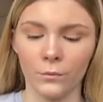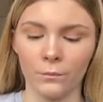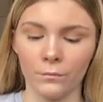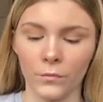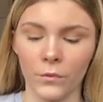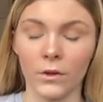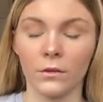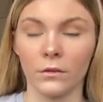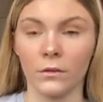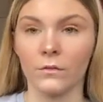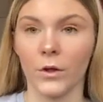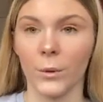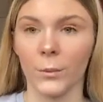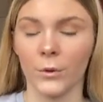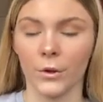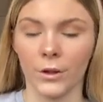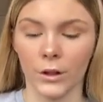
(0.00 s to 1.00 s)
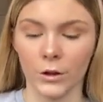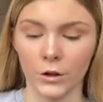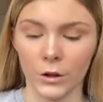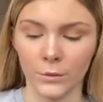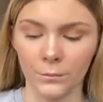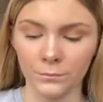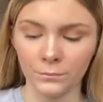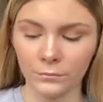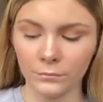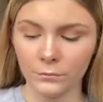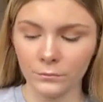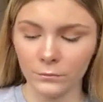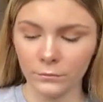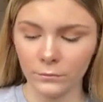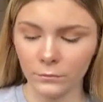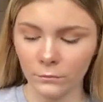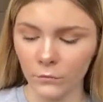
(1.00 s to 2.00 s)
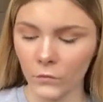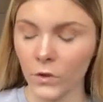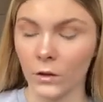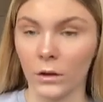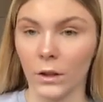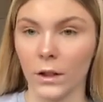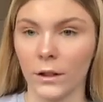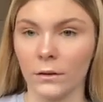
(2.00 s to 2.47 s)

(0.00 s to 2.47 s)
It's very broke actually. I